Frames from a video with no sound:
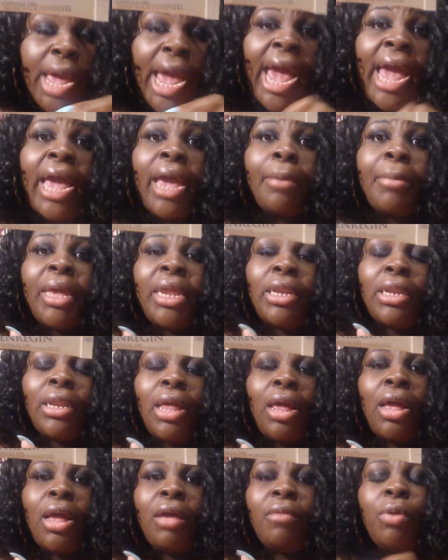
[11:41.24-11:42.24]
I am in
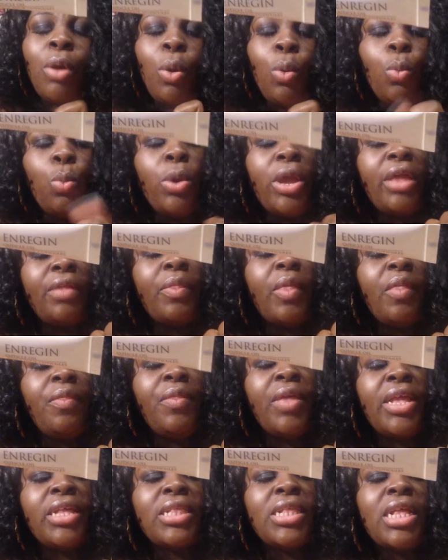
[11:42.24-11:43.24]
love with
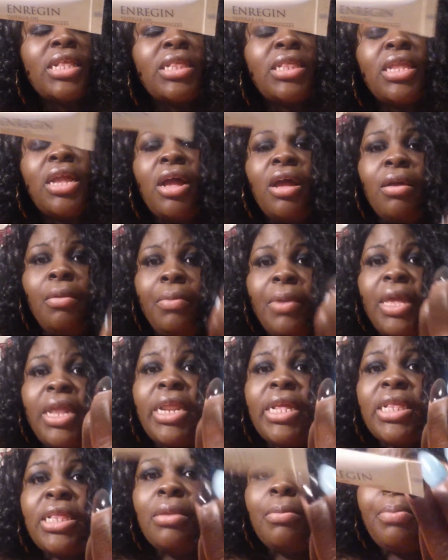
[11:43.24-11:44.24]
this stuff.
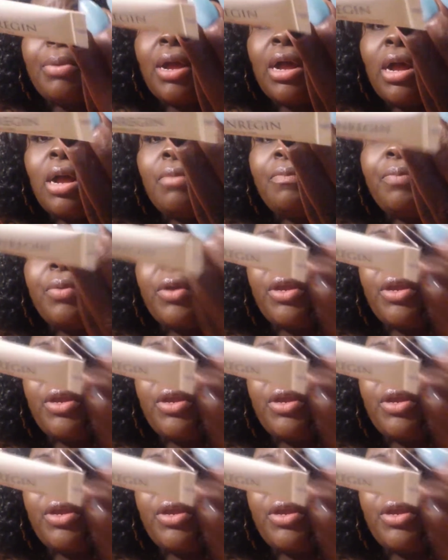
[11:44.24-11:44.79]
It is the bomb